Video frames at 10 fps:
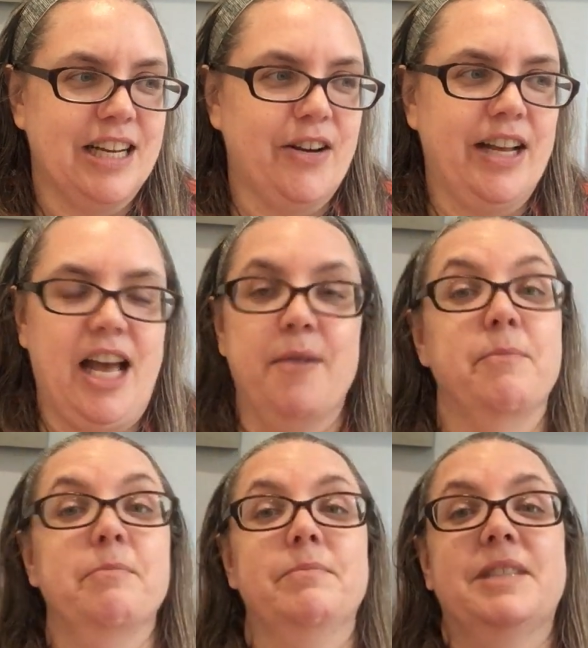All right, I
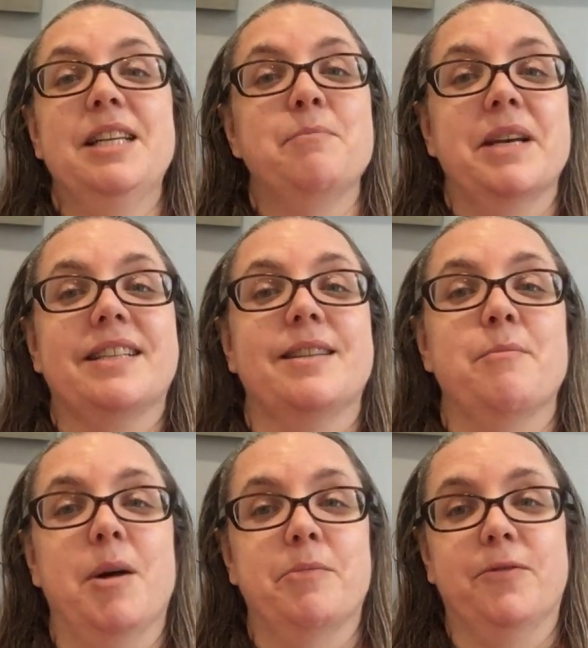didn't mix
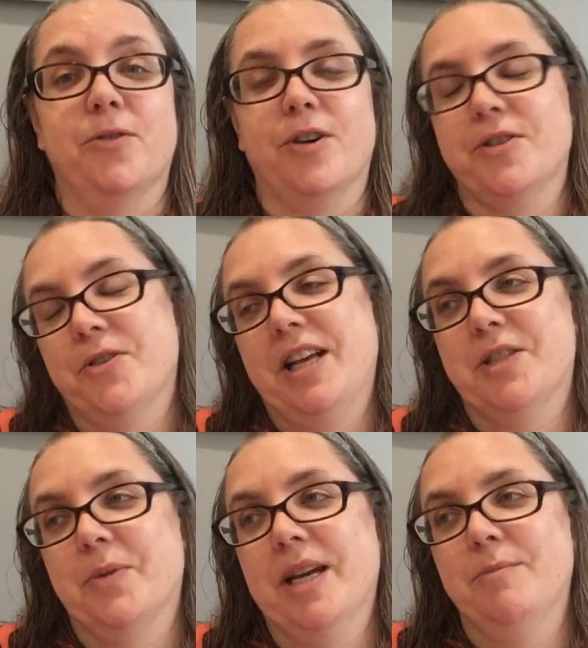them up before, so
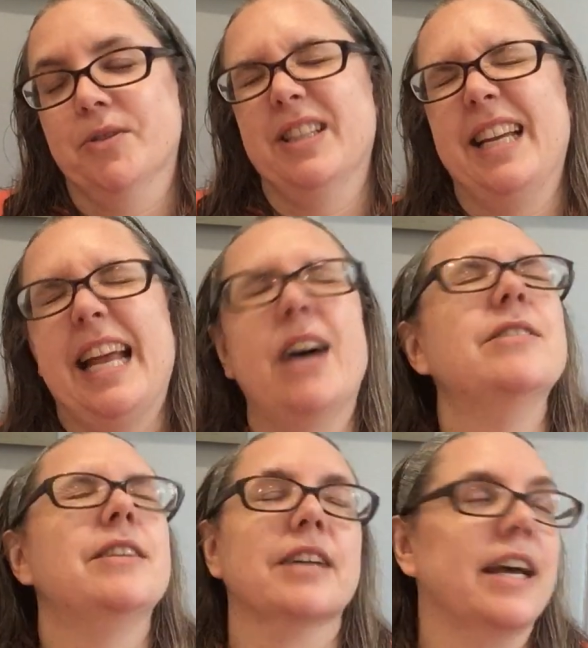that's why I'm doing that now.
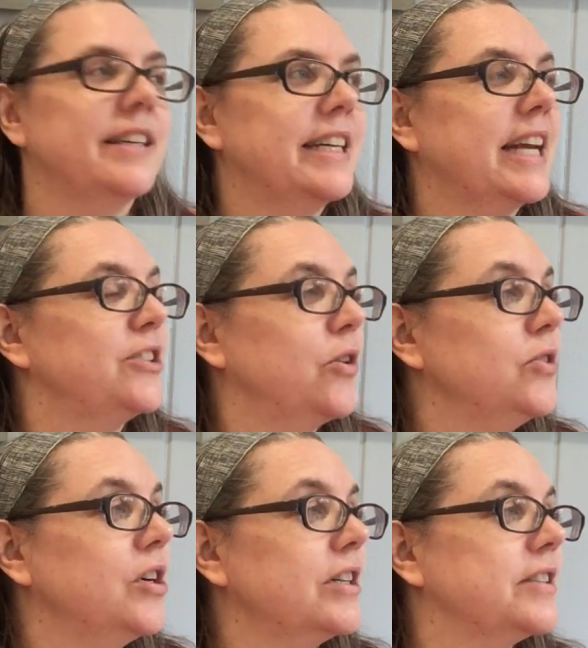Okay, and I
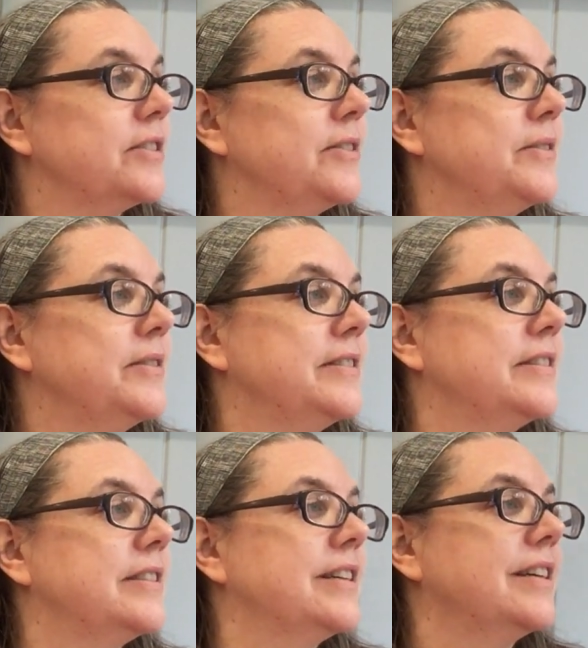don't look, so
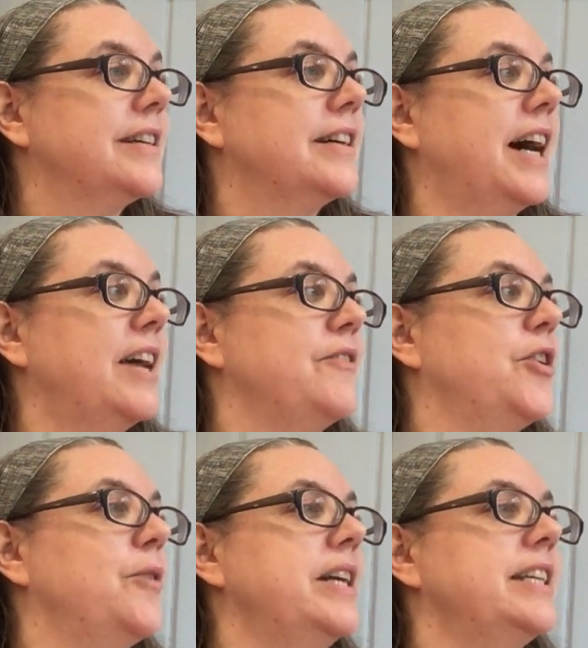I have
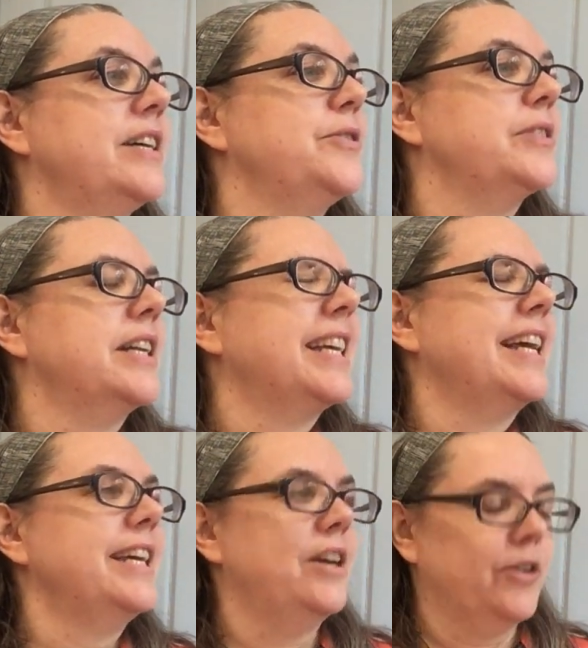no idea who's gonna get it.